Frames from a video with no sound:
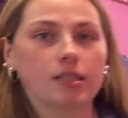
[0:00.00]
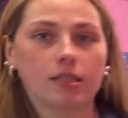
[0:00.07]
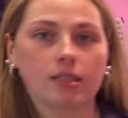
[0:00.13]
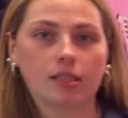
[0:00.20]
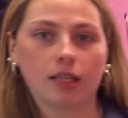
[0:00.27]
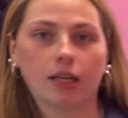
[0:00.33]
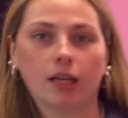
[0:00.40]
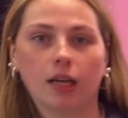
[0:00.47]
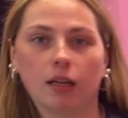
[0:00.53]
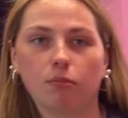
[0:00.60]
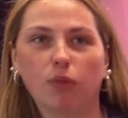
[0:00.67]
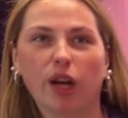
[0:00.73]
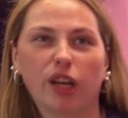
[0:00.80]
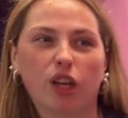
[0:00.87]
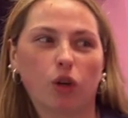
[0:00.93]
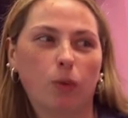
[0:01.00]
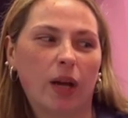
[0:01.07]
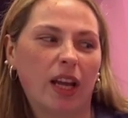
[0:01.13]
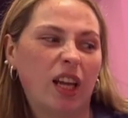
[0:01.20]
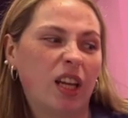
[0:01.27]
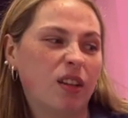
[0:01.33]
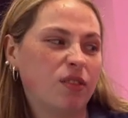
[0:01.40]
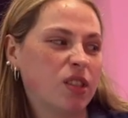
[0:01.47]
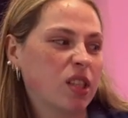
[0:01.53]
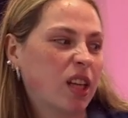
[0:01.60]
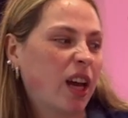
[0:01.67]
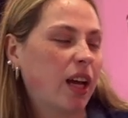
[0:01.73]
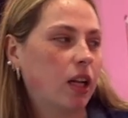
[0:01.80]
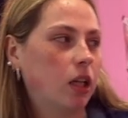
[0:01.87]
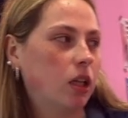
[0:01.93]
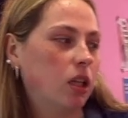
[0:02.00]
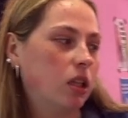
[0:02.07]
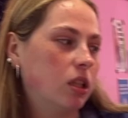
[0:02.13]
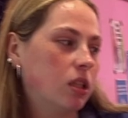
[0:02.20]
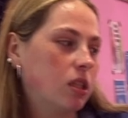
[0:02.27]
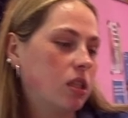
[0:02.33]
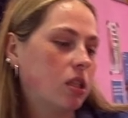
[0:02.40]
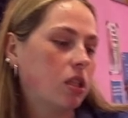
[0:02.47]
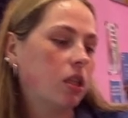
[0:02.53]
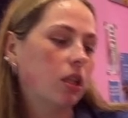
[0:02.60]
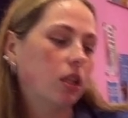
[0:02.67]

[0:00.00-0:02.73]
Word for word: to sit and microwaves, kettles,